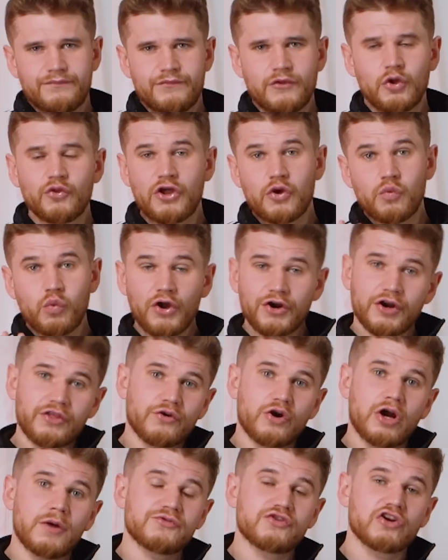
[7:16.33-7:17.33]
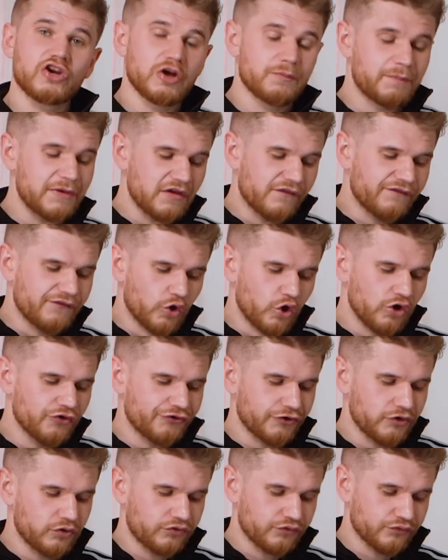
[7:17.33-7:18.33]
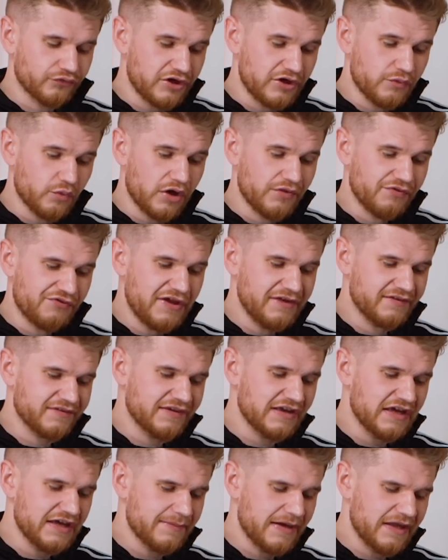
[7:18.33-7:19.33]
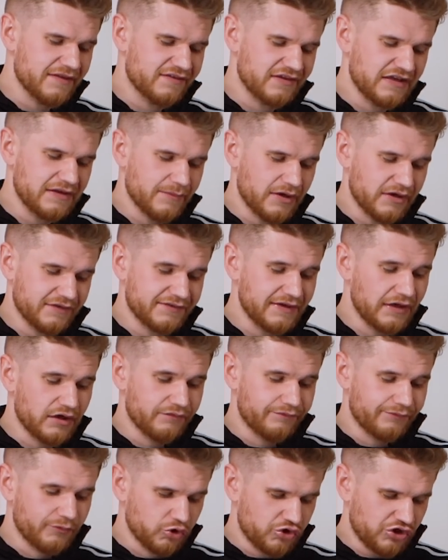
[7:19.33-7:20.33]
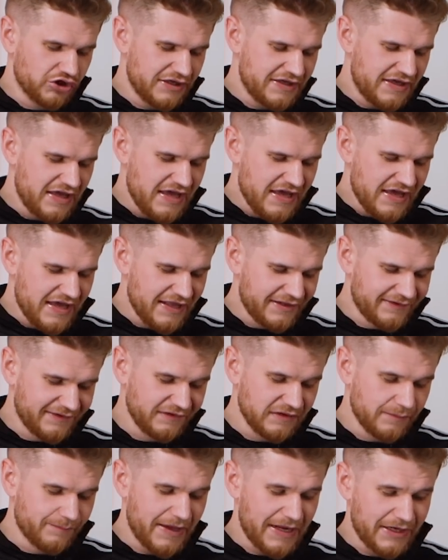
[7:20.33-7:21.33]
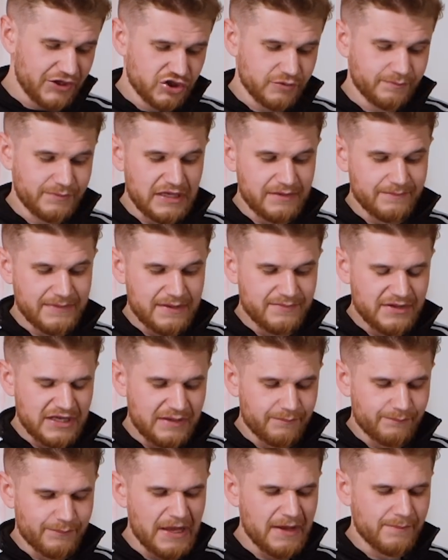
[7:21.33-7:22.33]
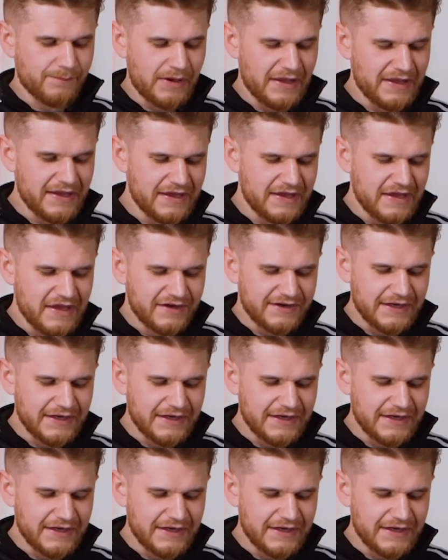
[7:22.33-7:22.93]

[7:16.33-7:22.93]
Although one other option could be the 4-2-3-1. This time, Anthony Martial, unfortunately, hitting the bench and being maybe an impact player.